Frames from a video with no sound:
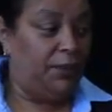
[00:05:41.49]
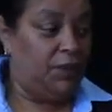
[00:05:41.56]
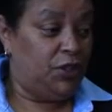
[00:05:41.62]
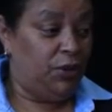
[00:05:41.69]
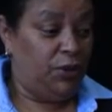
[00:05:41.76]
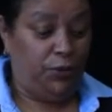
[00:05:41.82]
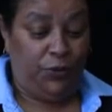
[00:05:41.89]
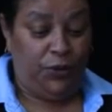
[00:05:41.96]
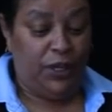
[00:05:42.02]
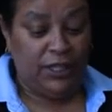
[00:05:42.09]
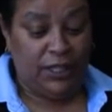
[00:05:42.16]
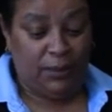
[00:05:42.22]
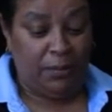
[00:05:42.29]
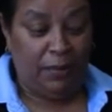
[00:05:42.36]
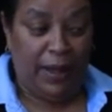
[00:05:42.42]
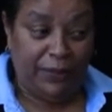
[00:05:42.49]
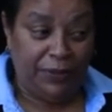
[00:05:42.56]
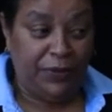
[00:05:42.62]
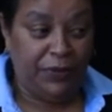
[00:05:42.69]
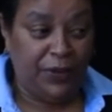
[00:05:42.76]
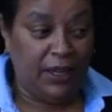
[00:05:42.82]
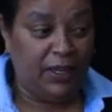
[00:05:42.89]
So the first month
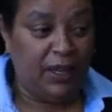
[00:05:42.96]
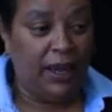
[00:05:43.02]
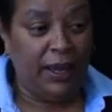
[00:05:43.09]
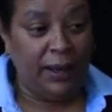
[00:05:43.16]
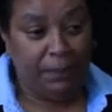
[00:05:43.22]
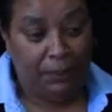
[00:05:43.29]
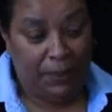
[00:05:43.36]
that client